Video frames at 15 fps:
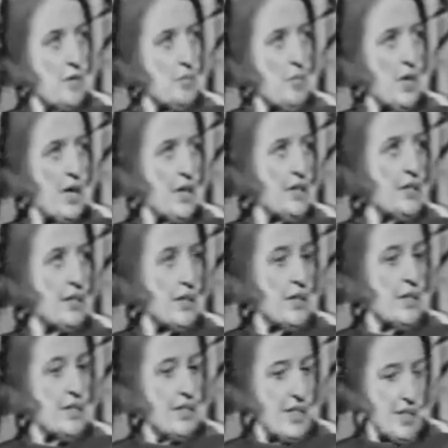mind,
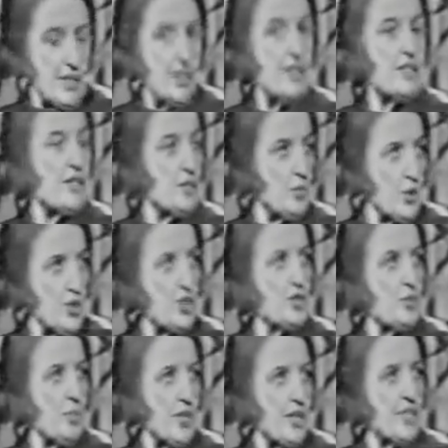then he's an
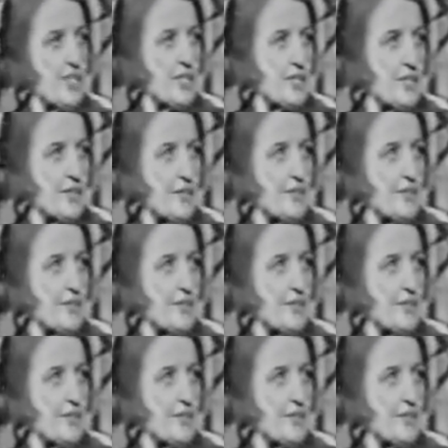emotional parasite.